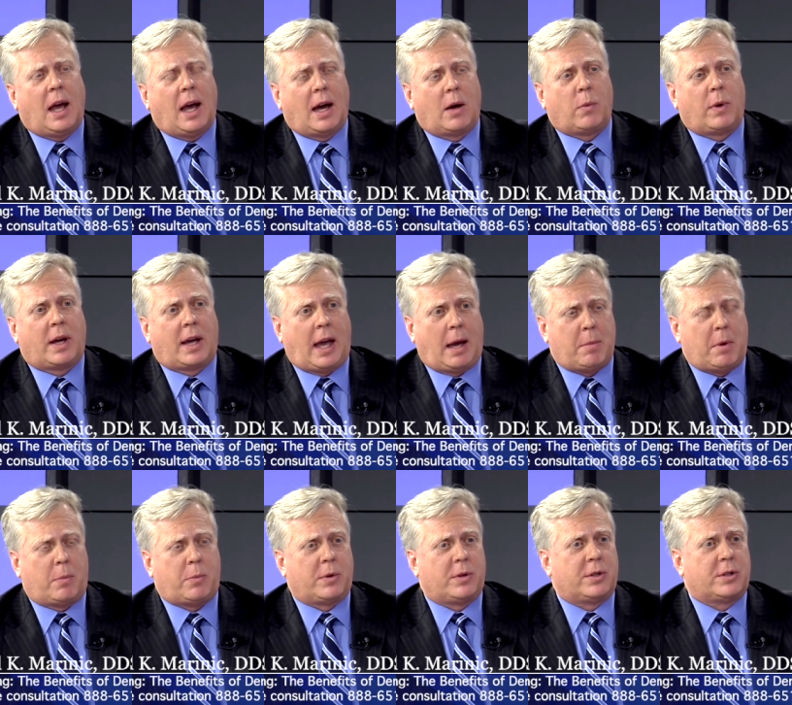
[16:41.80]
and we came
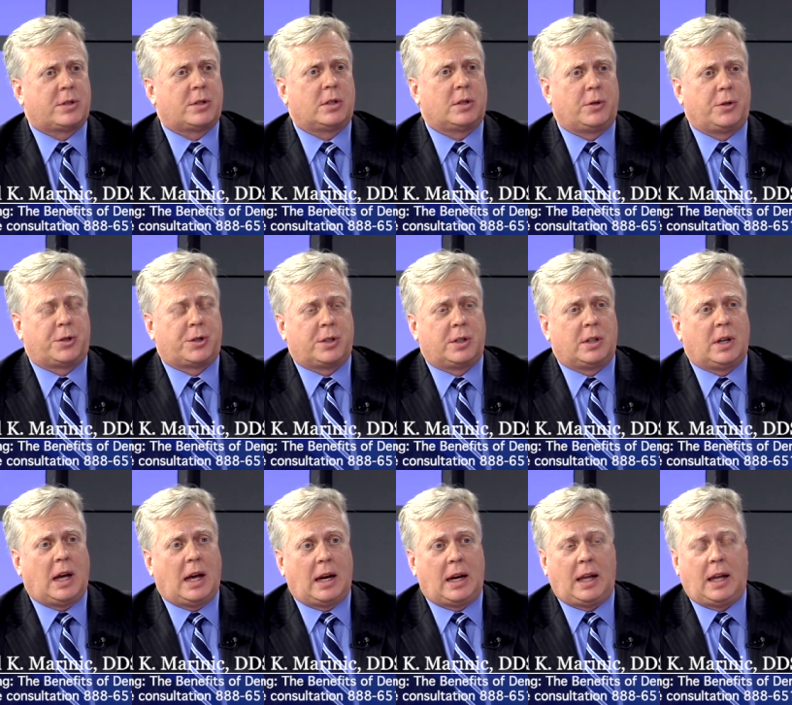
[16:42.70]
up with a solution.
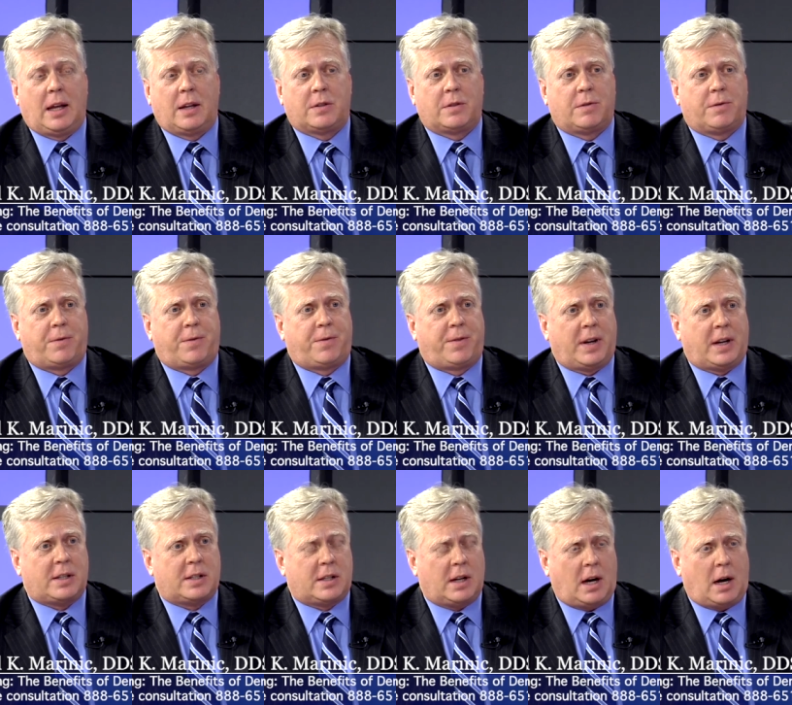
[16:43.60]
And he has a
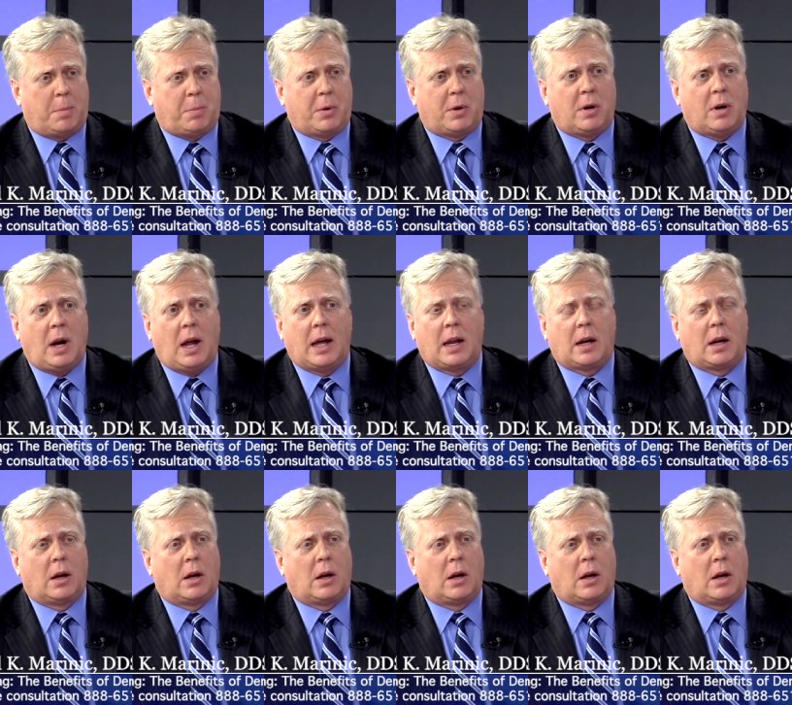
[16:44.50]
fixed upper and